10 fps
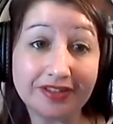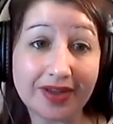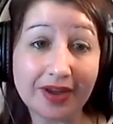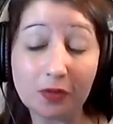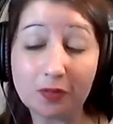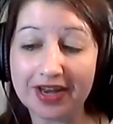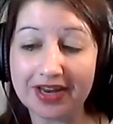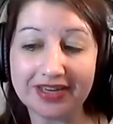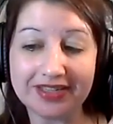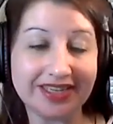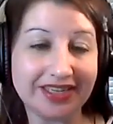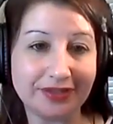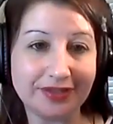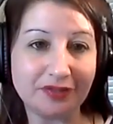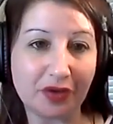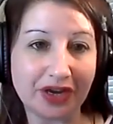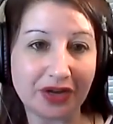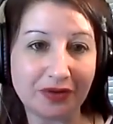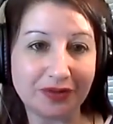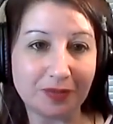So I hope that it continues for
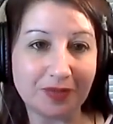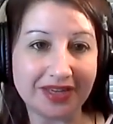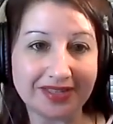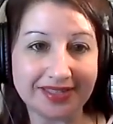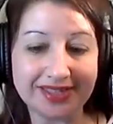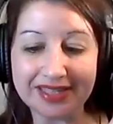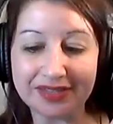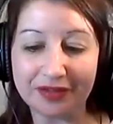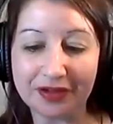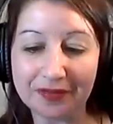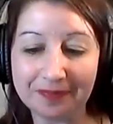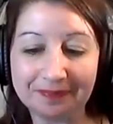you to be successful.